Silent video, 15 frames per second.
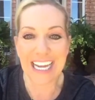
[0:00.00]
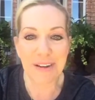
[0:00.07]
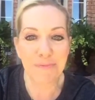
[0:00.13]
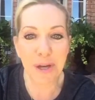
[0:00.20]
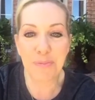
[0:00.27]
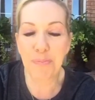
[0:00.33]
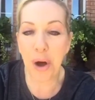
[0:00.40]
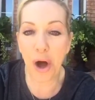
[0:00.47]

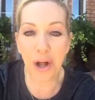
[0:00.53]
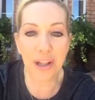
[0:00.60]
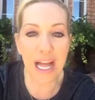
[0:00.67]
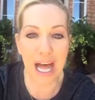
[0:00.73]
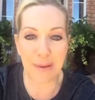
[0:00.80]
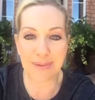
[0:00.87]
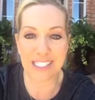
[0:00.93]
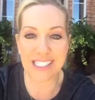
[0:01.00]
With
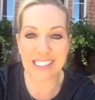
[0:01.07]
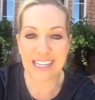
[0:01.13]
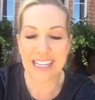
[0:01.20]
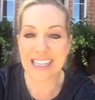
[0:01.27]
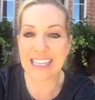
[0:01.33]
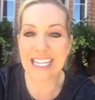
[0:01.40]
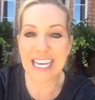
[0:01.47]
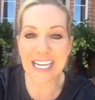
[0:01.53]
pull-ups.
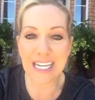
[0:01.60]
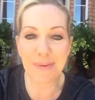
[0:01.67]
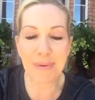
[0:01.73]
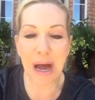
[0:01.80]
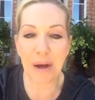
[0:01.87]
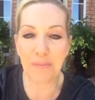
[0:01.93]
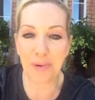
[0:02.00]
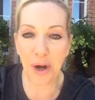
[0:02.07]
Think
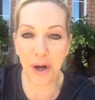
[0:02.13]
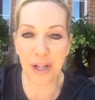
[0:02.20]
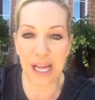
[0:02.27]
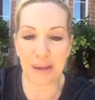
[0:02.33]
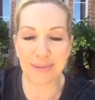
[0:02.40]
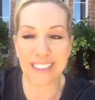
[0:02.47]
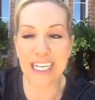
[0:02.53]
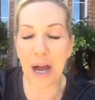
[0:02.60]
about
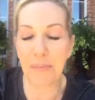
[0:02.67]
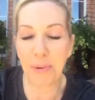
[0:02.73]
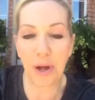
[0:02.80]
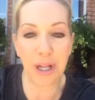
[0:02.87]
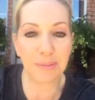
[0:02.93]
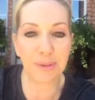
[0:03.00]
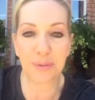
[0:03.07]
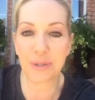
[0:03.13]
pull-ups. Now,
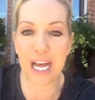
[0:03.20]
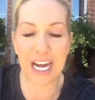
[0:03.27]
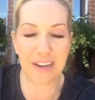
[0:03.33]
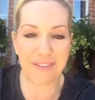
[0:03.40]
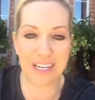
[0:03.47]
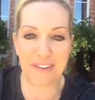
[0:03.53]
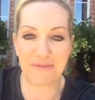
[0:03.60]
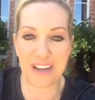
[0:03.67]
pull-ups were not
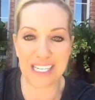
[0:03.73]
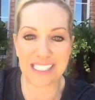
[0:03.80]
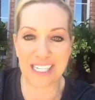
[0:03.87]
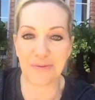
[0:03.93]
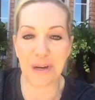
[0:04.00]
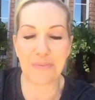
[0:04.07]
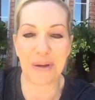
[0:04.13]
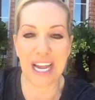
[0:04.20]
even
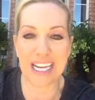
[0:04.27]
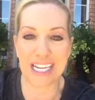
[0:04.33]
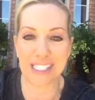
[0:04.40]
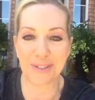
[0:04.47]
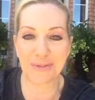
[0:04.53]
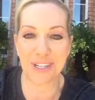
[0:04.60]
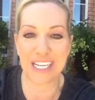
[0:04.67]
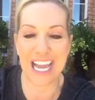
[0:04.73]
invented when my
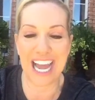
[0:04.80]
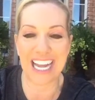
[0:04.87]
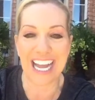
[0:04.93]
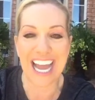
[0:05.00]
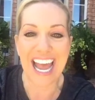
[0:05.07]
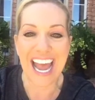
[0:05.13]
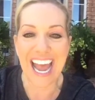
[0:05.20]
kids were young.